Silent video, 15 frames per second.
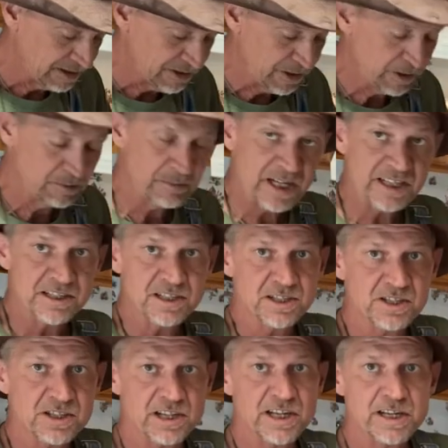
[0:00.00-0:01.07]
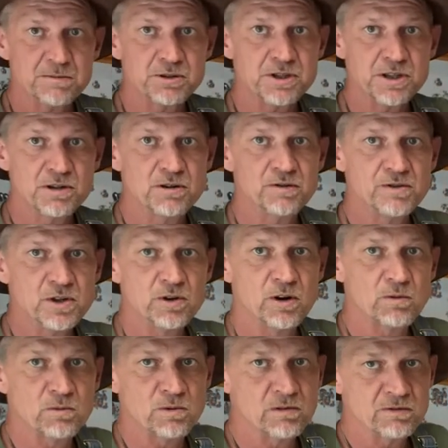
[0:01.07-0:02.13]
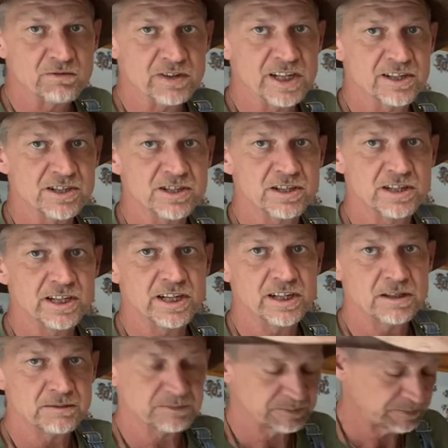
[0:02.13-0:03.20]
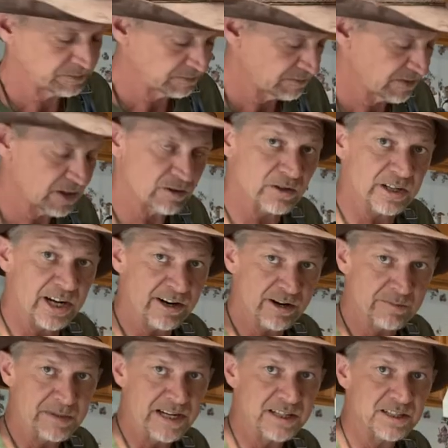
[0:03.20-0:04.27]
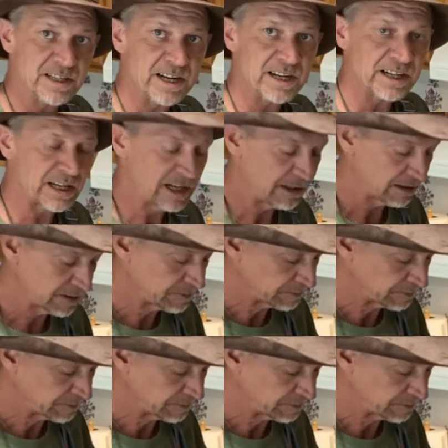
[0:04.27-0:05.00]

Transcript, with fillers: You can make this same stew if you don't want venison in it, or deer meat as I call it.